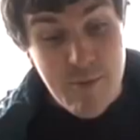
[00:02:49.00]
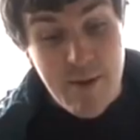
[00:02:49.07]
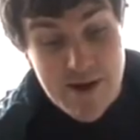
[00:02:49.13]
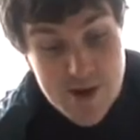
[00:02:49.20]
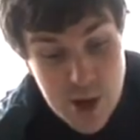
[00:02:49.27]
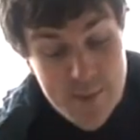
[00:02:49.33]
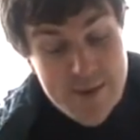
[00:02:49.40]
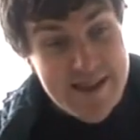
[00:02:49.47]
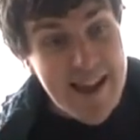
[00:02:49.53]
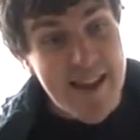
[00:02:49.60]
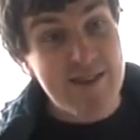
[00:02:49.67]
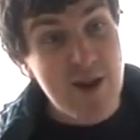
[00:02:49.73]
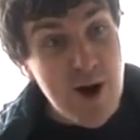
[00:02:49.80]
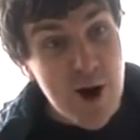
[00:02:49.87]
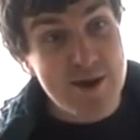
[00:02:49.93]
Well, my job is to get
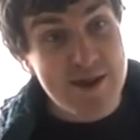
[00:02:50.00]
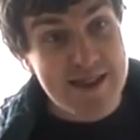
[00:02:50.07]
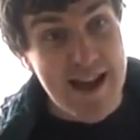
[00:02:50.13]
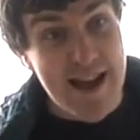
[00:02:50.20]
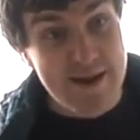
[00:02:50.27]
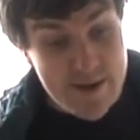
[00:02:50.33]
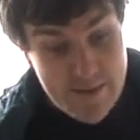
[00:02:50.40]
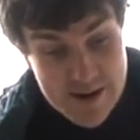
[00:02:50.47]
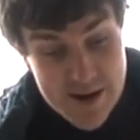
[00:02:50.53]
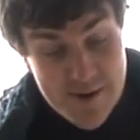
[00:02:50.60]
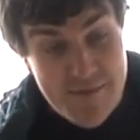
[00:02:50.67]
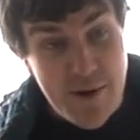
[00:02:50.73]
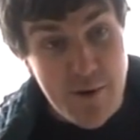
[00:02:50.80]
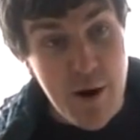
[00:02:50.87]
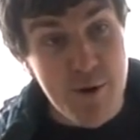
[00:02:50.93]
the cost down, especially
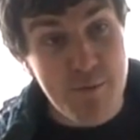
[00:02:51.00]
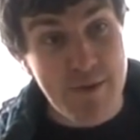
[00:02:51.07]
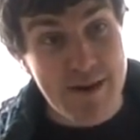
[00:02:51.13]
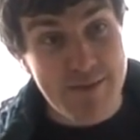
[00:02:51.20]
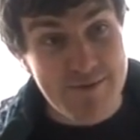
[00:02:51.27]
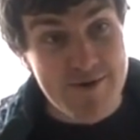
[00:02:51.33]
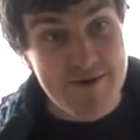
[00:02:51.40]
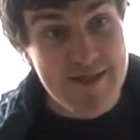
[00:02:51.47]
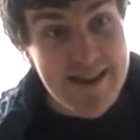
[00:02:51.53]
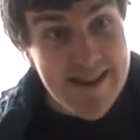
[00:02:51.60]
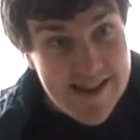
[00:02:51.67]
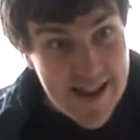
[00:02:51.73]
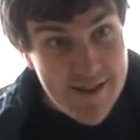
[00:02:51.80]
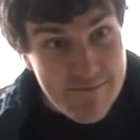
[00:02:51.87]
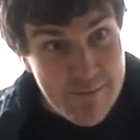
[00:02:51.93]
for you old people.
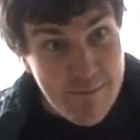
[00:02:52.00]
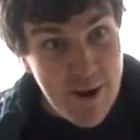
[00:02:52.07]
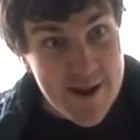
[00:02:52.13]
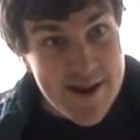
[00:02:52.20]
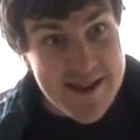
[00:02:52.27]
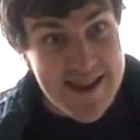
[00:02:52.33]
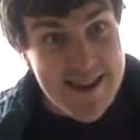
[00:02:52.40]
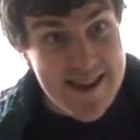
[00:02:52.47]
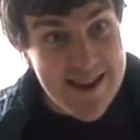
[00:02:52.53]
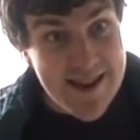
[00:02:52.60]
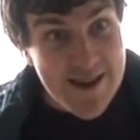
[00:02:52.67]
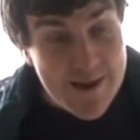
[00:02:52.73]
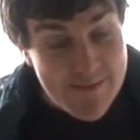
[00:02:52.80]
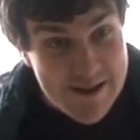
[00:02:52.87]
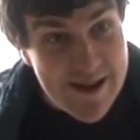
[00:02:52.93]
Government policy.
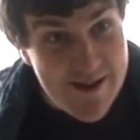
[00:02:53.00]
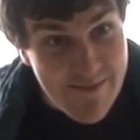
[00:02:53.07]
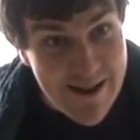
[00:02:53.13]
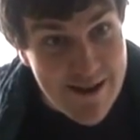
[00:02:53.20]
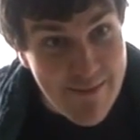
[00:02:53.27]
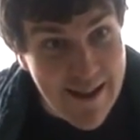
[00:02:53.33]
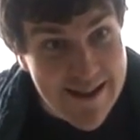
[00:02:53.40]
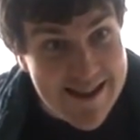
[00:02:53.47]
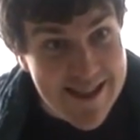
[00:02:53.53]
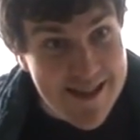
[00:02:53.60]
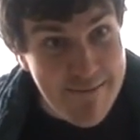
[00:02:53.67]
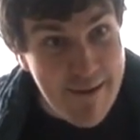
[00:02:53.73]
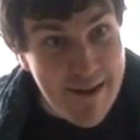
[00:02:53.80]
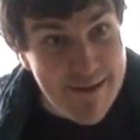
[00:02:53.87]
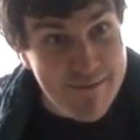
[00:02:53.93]
You must have read about it in
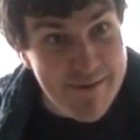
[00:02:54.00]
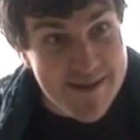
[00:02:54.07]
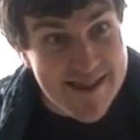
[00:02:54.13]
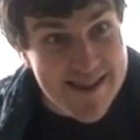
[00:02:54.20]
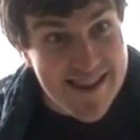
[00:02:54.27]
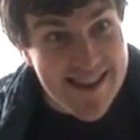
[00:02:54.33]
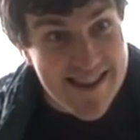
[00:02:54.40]
the papers.